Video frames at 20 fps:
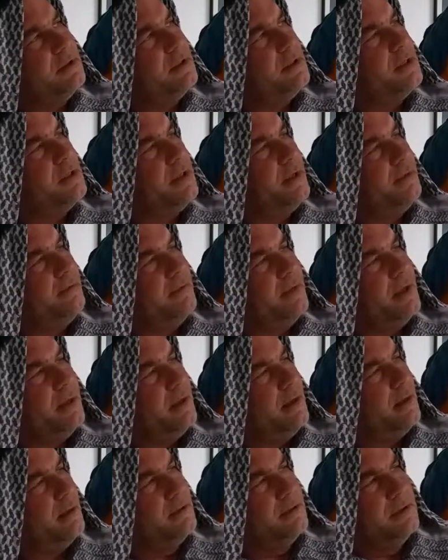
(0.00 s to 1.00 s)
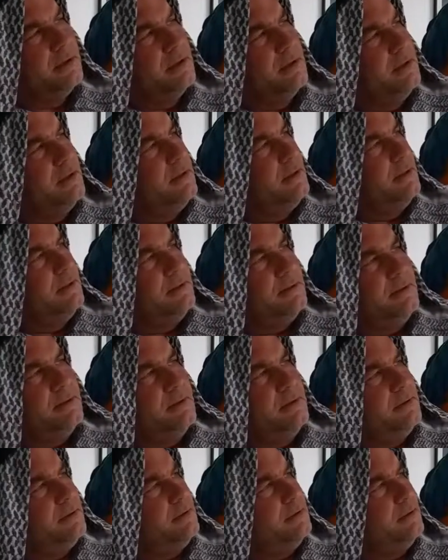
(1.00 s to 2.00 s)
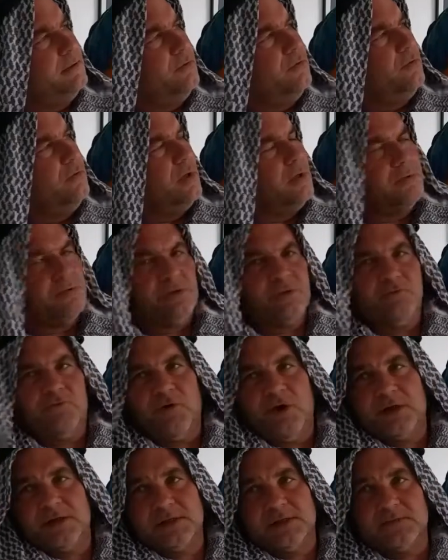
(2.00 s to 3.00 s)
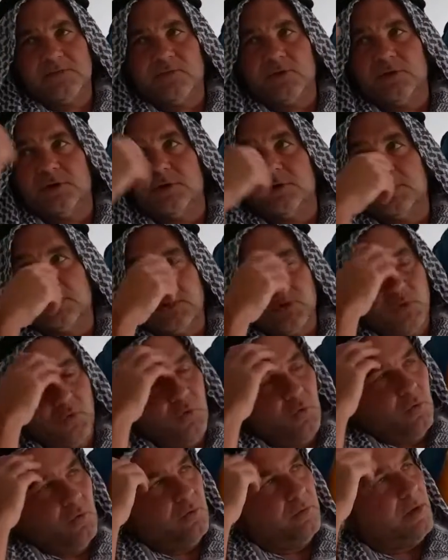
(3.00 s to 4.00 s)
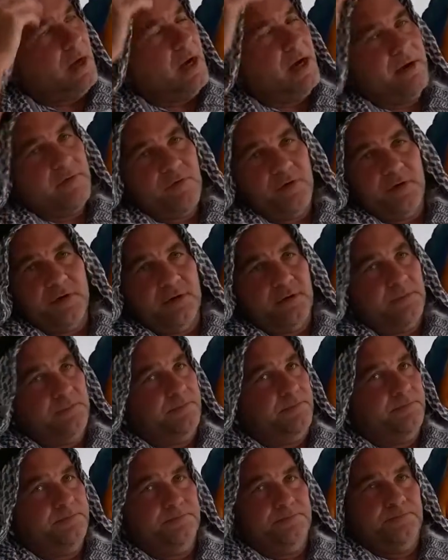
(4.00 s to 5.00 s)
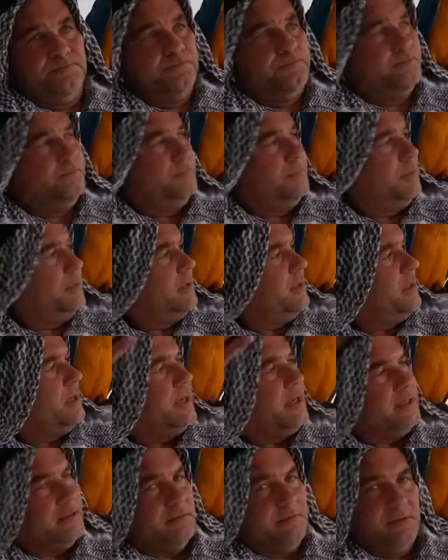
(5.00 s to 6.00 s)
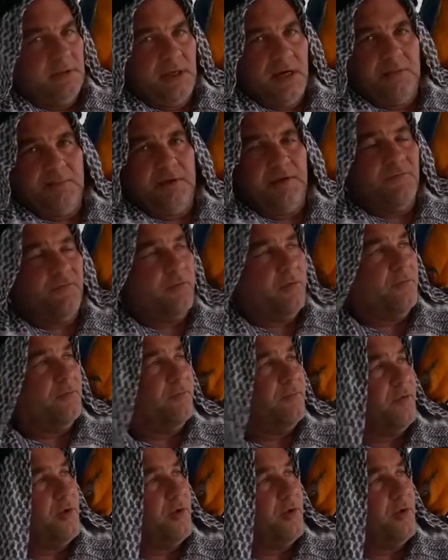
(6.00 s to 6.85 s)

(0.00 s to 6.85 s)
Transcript: in the area, who knows, funds for the school, other aid coming from